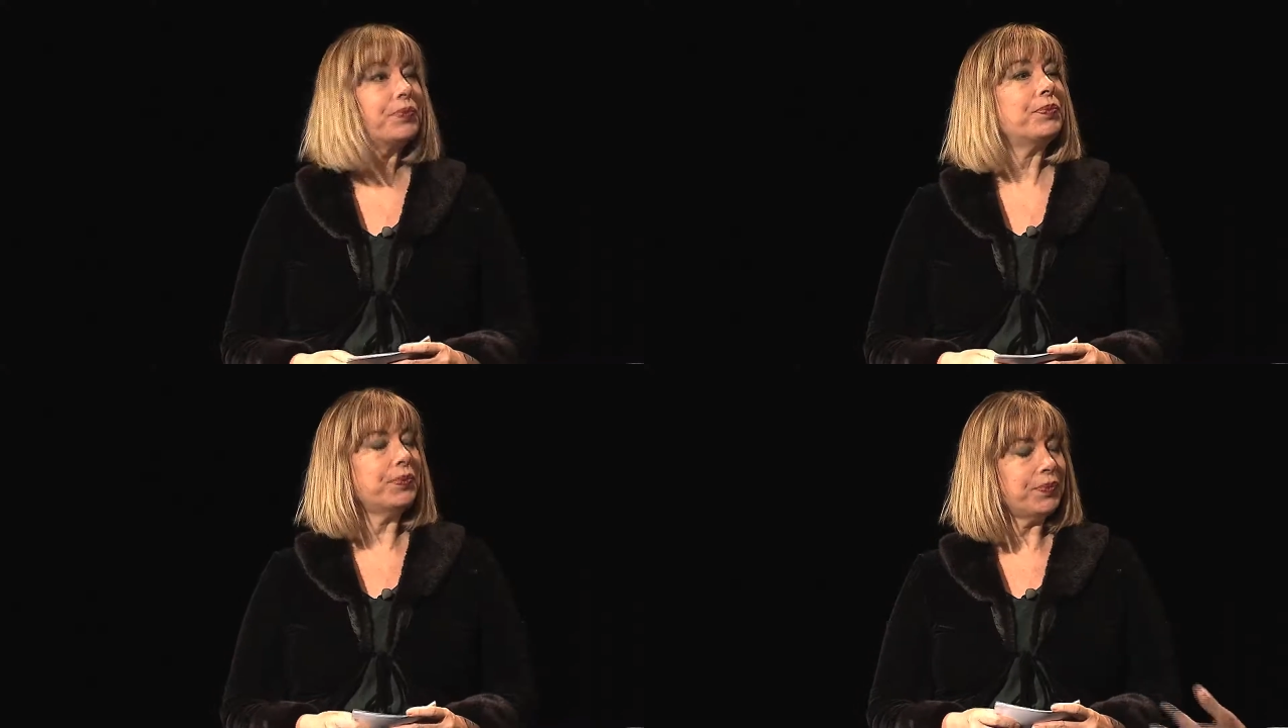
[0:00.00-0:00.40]

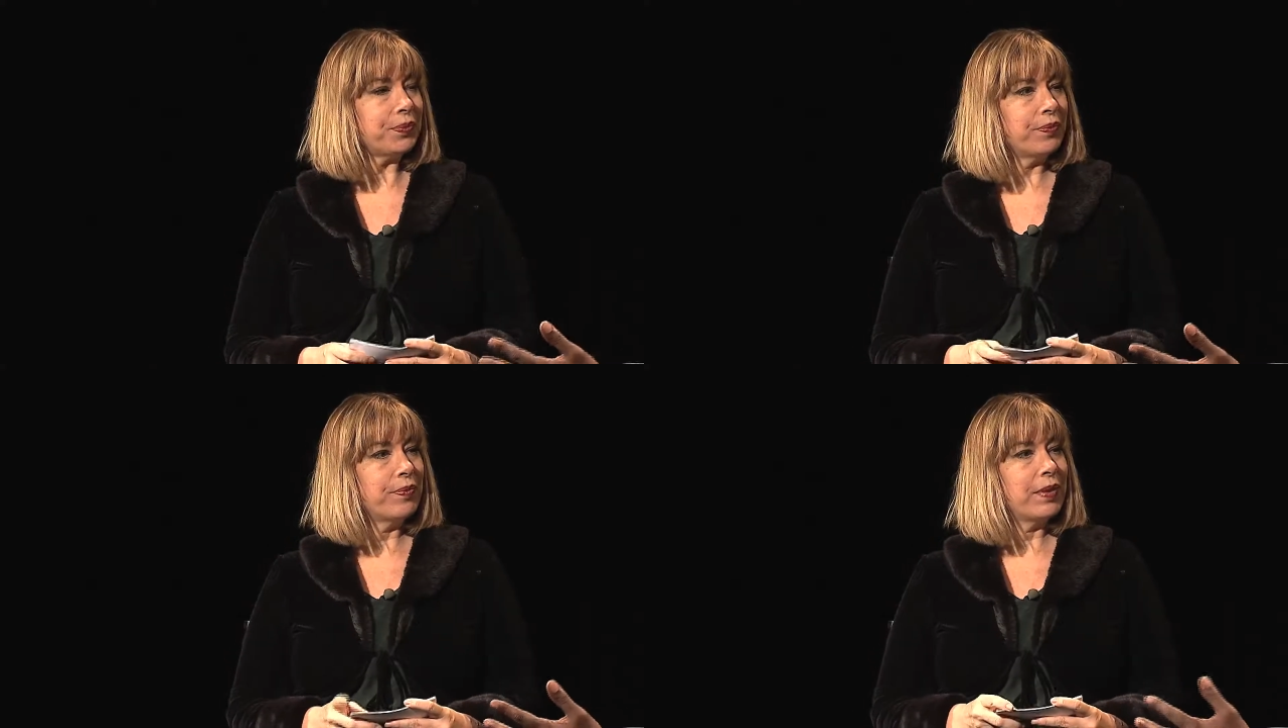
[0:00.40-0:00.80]
of the
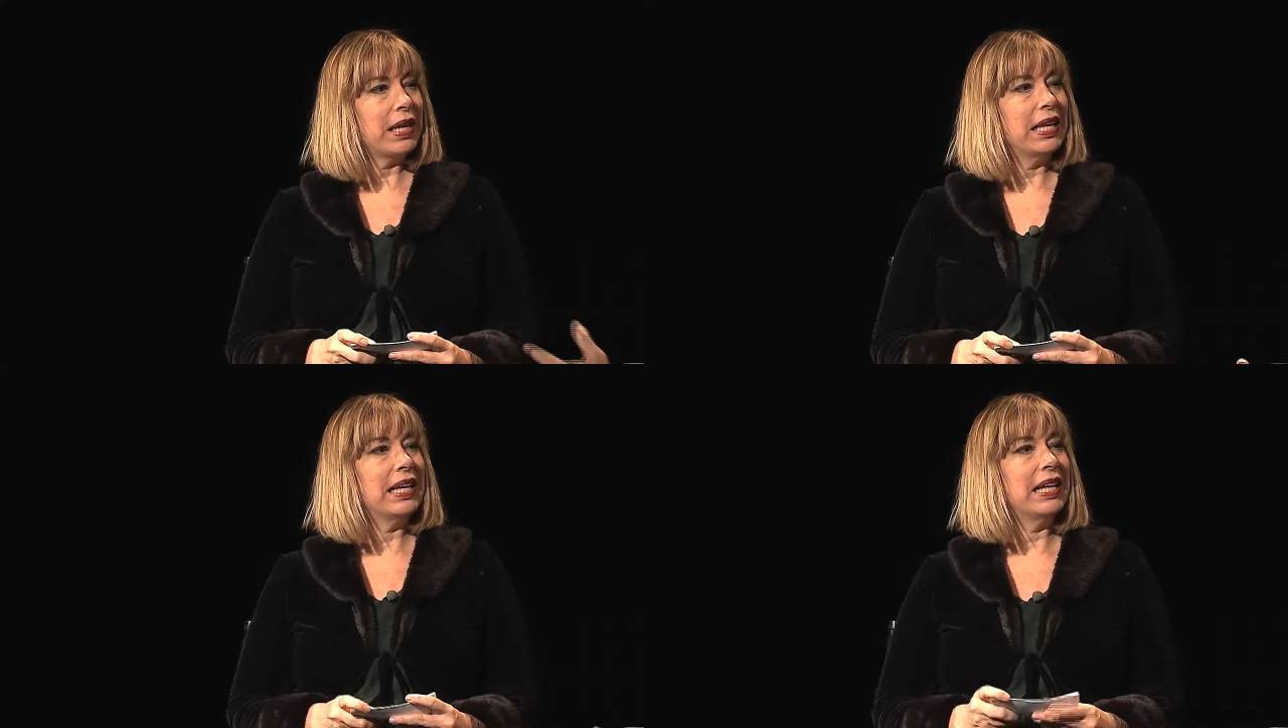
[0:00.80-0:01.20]
way that it
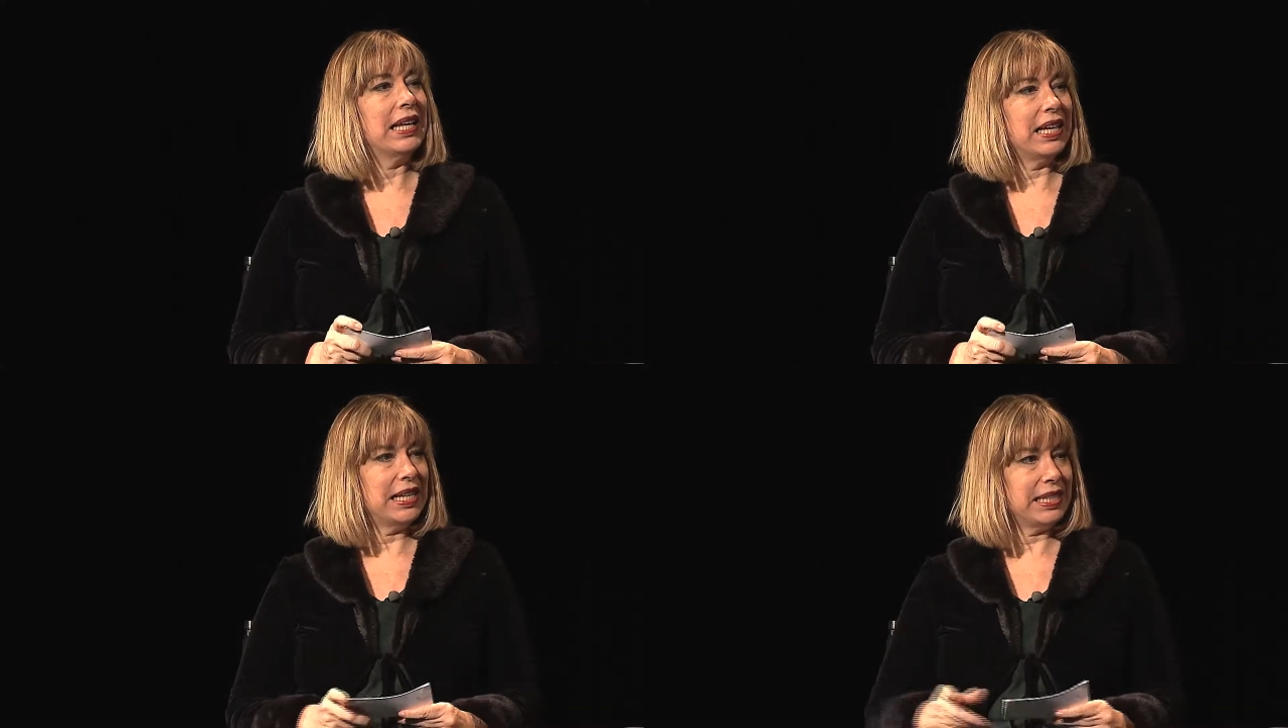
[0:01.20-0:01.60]
came
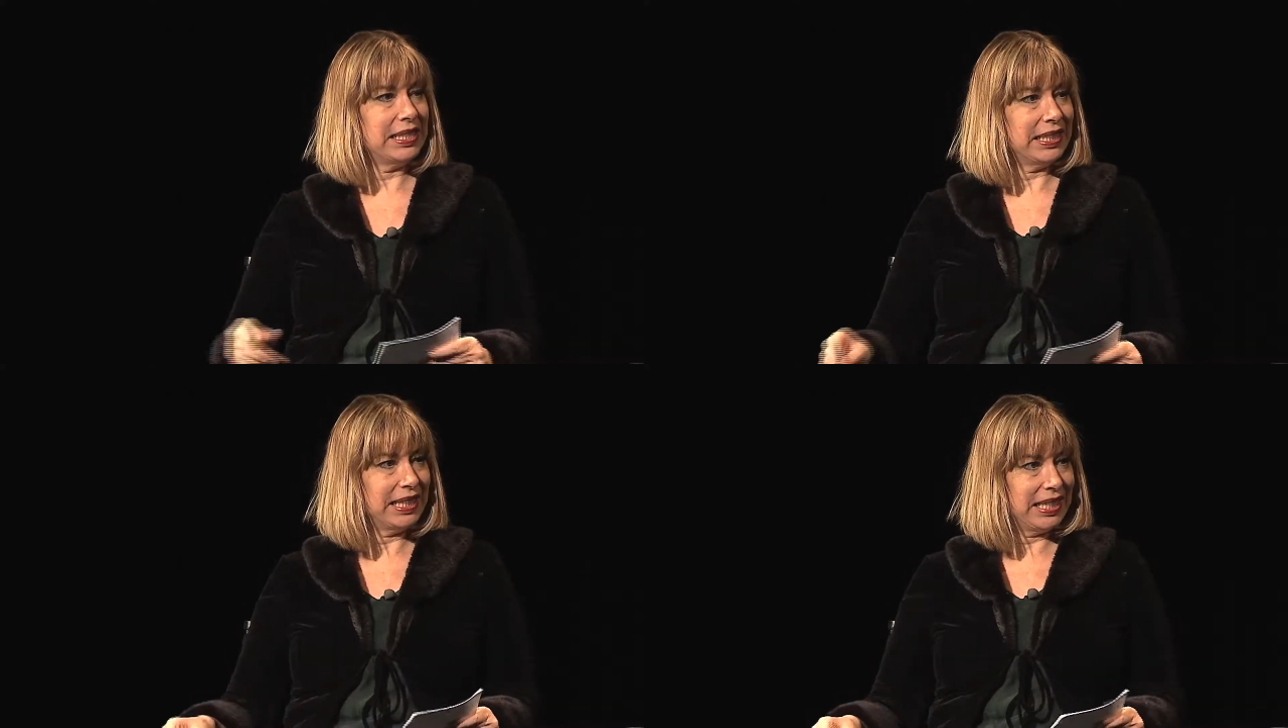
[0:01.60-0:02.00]
out, uh -huh.
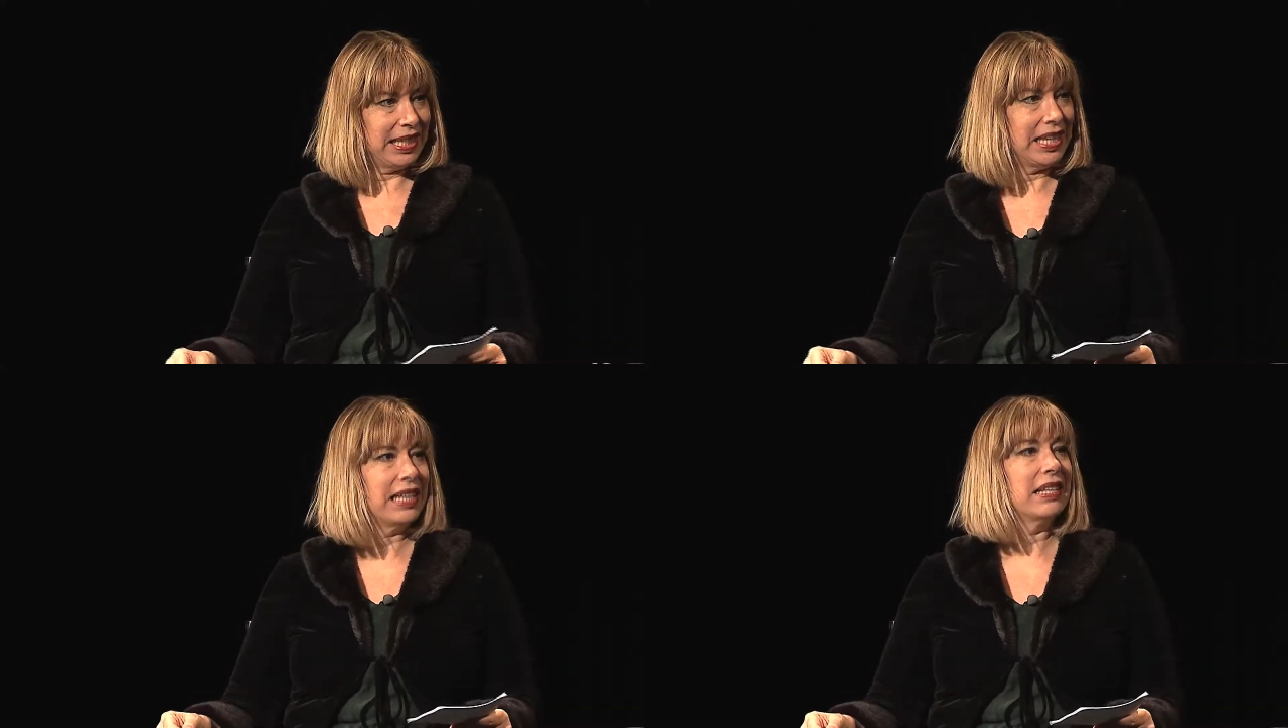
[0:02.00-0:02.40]

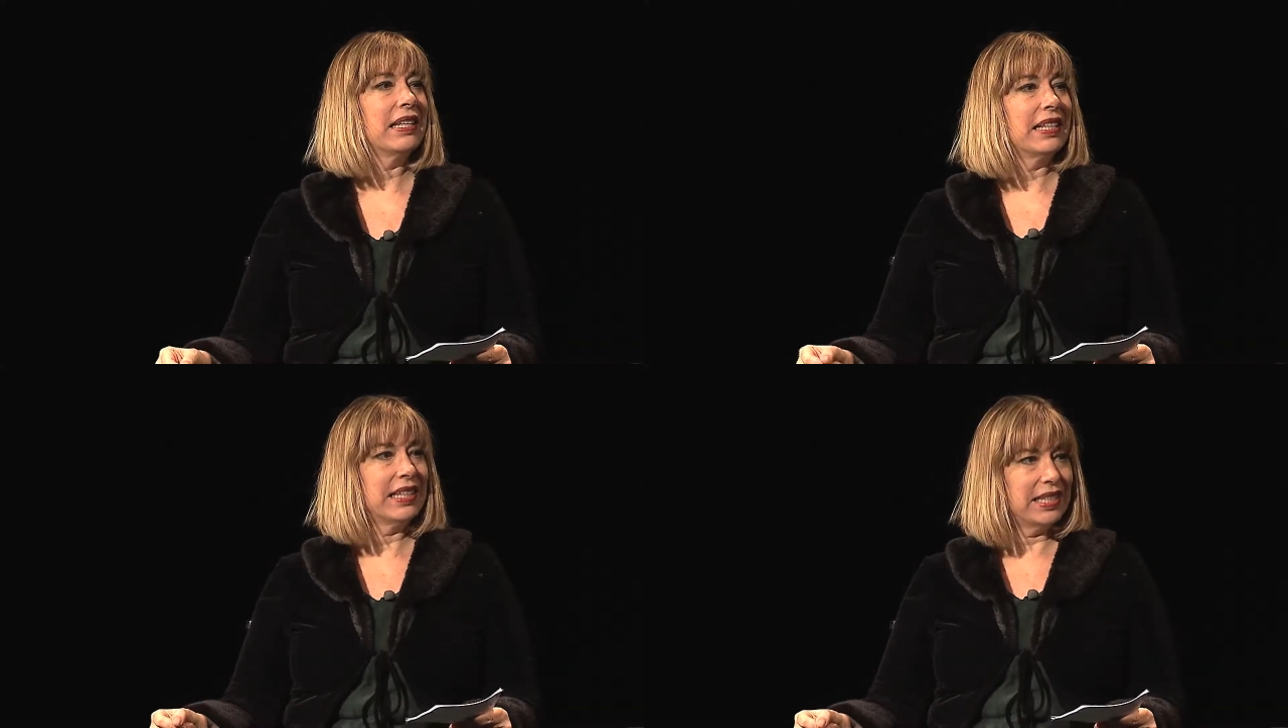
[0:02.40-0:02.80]
background, no
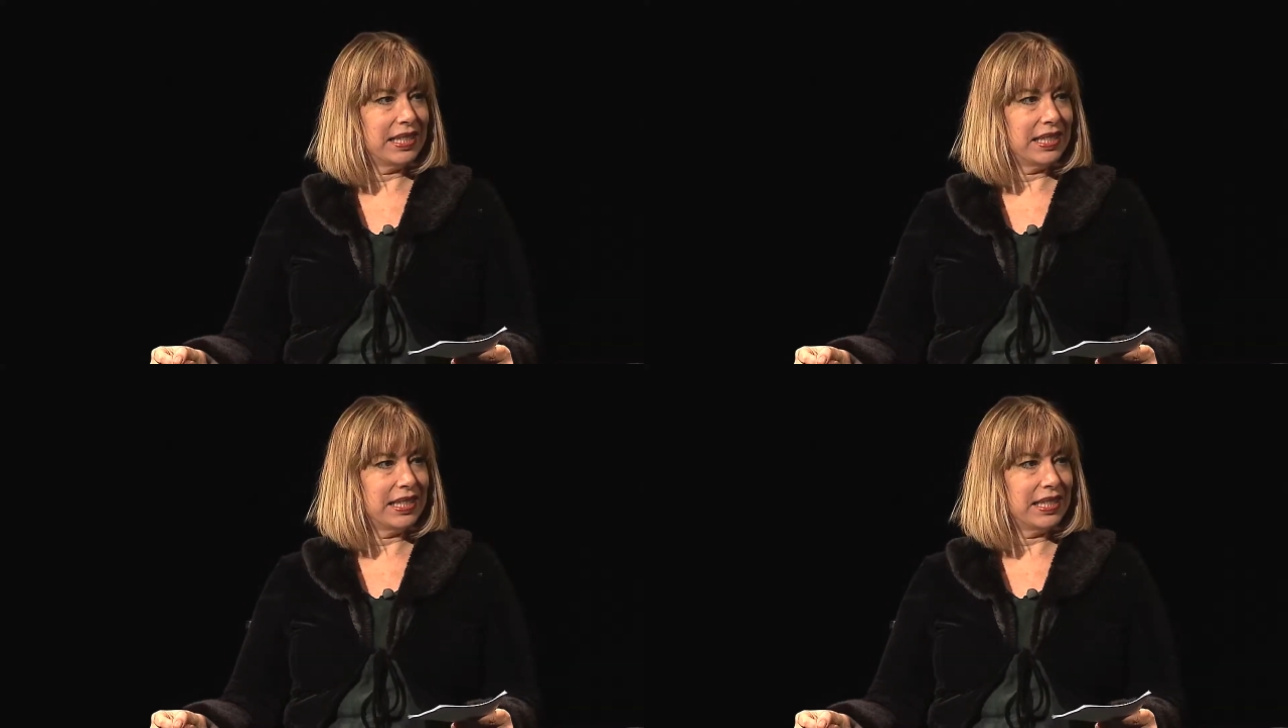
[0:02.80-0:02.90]
music.